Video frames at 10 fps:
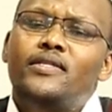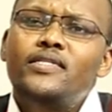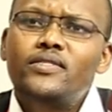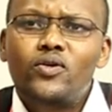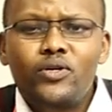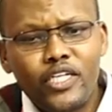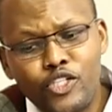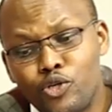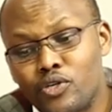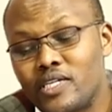This
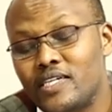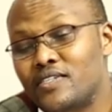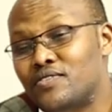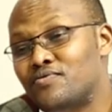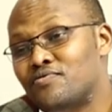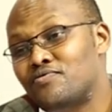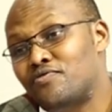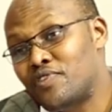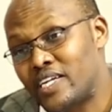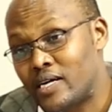condition is
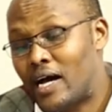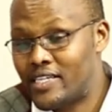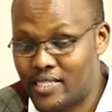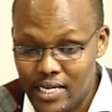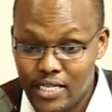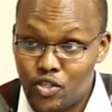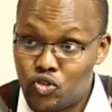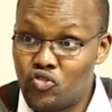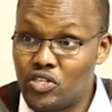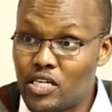very, I said
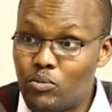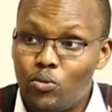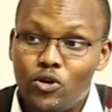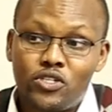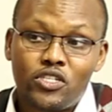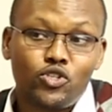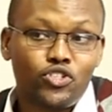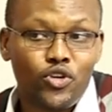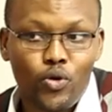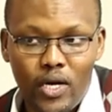it's treatable but
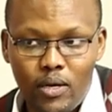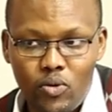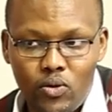not curable.